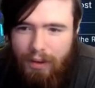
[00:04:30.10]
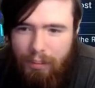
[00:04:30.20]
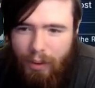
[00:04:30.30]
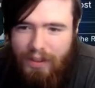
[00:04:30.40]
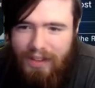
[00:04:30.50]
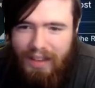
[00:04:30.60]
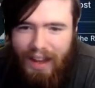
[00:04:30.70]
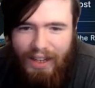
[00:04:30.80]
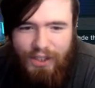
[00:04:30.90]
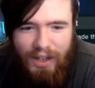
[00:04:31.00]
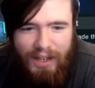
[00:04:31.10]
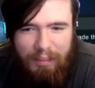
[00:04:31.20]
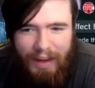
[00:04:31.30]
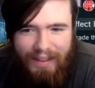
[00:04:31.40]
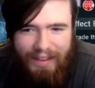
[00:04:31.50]
gonna bounce the tax dragon
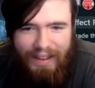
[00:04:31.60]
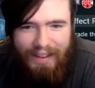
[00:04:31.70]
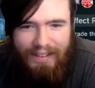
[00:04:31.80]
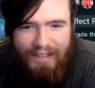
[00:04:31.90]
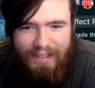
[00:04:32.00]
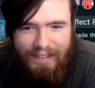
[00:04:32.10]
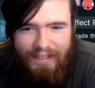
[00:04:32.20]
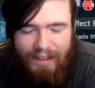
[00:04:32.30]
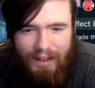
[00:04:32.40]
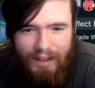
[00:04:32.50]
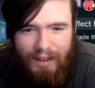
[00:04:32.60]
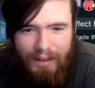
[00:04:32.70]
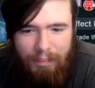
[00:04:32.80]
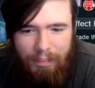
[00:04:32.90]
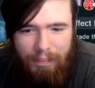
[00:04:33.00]
back the hand.
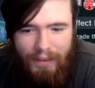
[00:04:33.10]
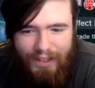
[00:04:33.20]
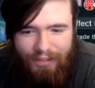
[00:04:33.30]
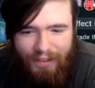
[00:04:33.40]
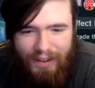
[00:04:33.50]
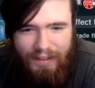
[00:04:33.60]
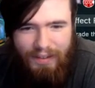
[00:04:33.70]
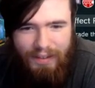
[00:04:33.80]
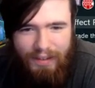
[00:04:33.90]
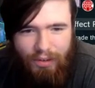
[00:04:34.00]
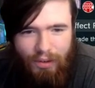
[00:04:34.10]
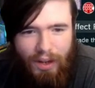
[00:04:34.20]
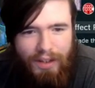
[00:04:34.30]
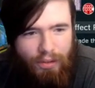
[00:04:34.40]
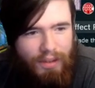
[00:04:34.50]
Um, that's fine. So now
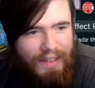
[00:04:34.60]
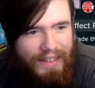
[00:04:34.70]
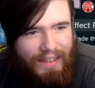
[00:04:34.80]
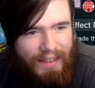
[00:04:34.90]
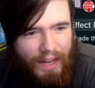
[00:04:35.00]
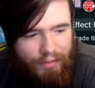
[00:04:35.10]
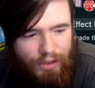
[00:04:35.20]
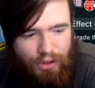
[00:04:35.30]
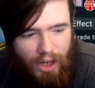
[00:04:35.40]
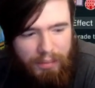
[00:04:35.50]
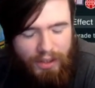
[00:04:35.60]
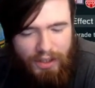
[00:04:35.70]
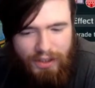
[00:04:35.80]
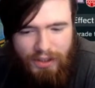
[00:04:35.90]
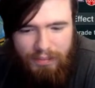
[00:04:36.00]
you only need to get left is
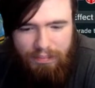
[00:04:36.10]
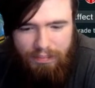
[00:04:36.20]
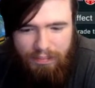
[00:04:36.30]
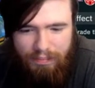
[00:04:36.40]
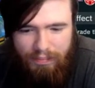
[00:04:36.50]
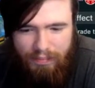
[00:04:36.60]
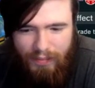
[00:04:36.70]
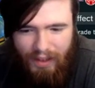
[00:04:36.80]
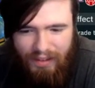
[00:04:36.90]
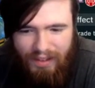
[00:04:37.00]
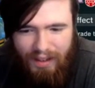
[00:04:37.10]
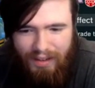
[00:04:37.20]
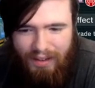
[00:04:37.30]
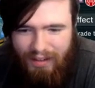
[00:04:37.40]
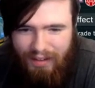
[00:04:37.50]
dramaturge.
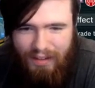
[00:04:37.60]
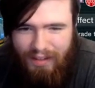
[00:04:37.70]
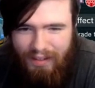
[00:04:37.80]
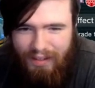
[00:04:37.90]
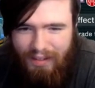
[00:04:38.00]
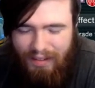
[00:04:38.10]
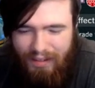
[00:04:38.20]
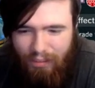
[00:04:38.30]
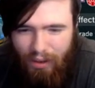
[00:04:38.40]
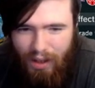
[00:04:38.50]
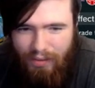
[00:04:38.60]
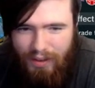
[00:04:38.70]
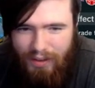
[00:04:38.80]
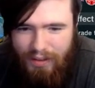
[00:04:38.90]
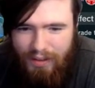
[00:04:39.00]
Sick. We're loving
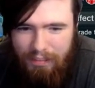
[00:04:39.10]
it.